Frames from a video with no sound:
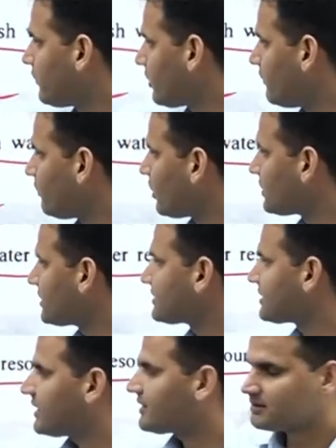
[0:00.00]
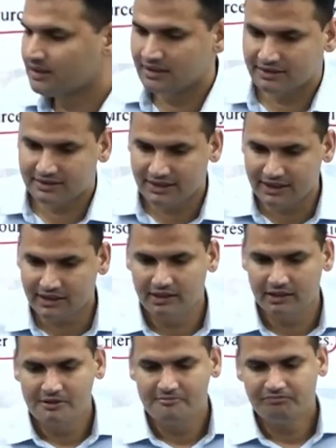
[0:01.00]
from water scarcity. It's like
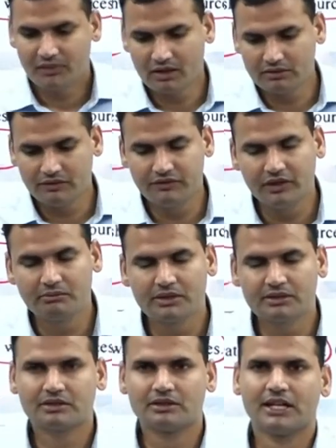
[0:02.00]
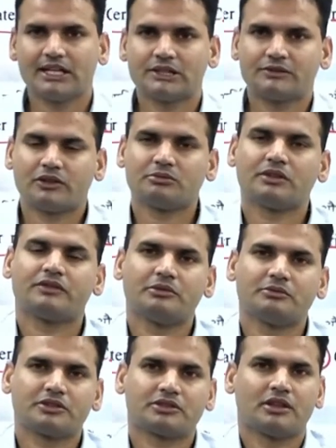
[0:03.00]
the famous lines from the
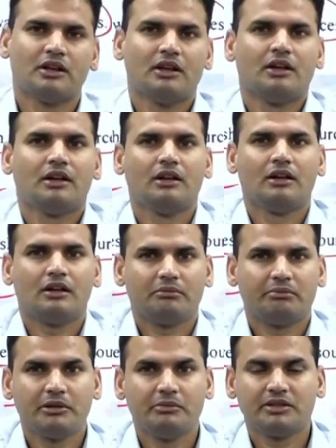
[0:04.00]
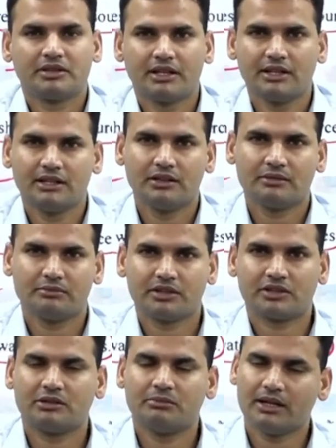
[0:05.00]
famous P.B. Shelley,
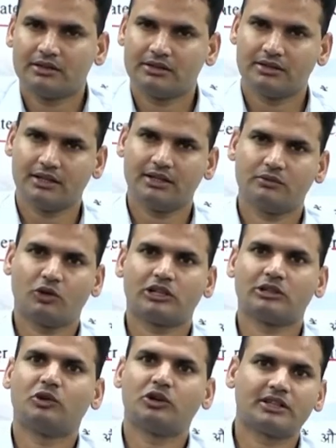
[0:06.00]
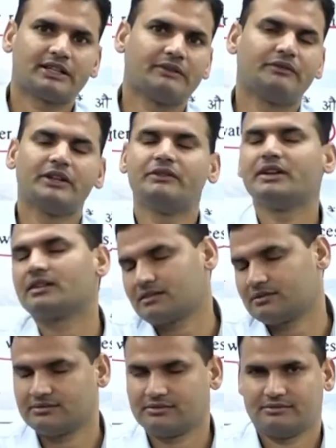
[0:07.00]
Percy Bysshe Shelley, water everywhere,
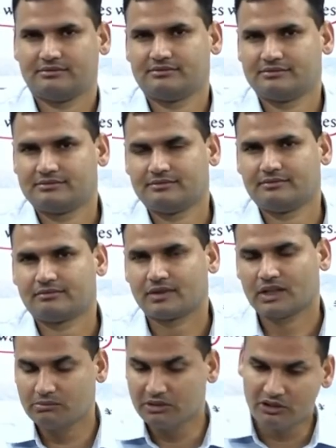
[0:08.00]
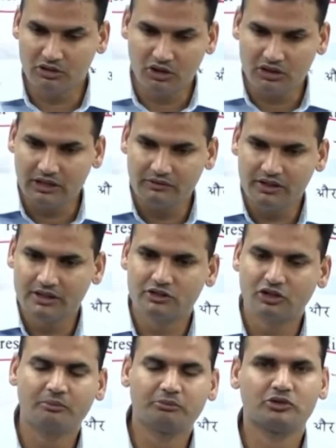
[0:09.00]
but not even a
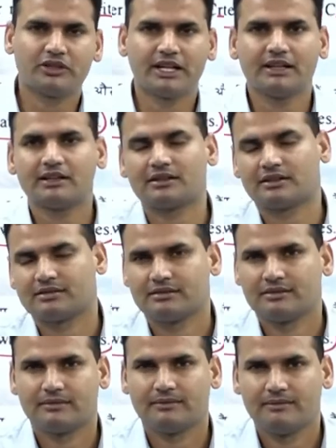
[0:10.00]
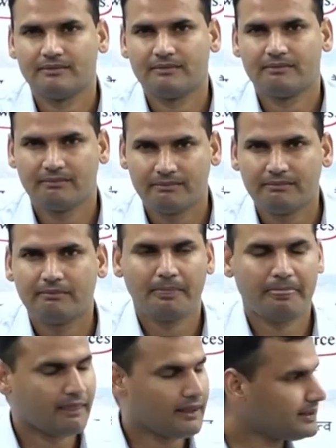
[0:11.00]
drop to drink.
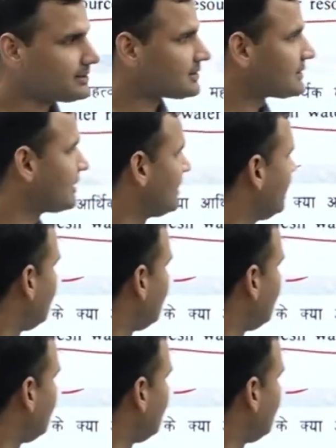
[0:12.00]
Yes,